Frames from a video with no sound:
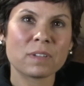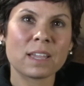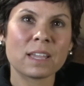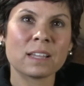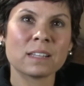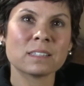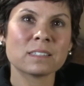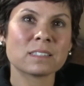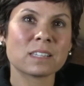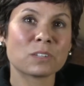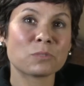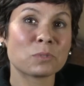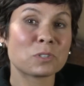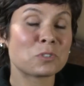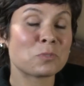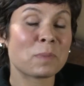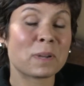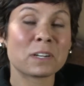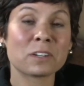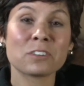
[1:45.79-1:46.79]
And
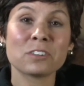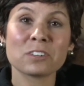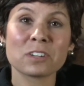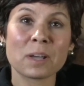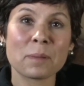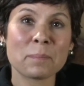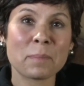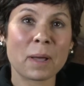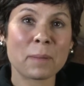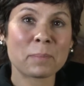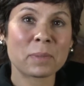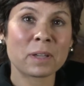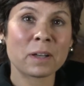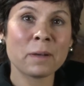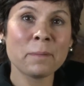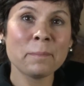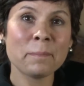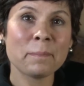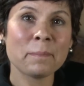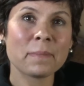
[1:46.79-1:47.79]
Sunridge Medical kept popping
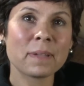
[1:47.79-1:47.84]
up.